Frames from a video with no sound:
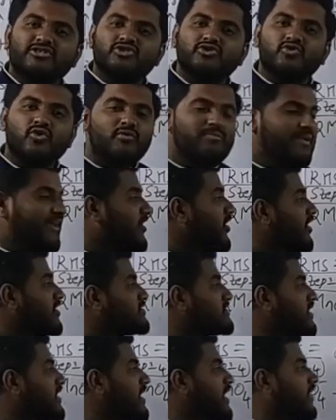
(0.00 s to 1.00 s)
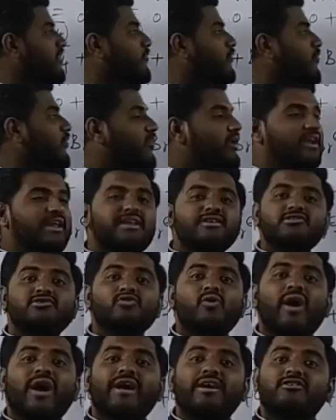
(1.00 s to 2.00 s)
H2O? Because only
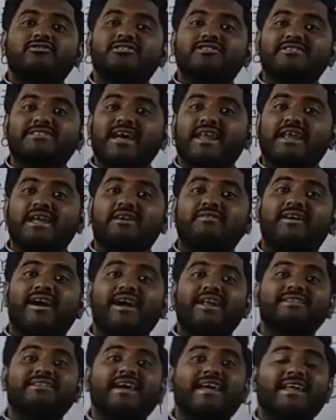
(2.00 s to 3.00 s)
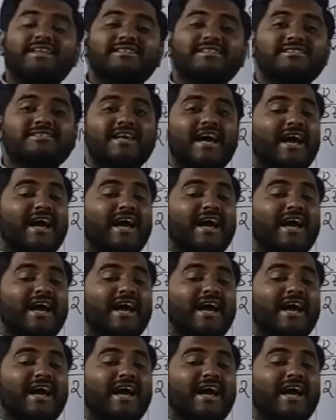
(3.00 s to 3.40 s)
2 hydrogens are required in the LHS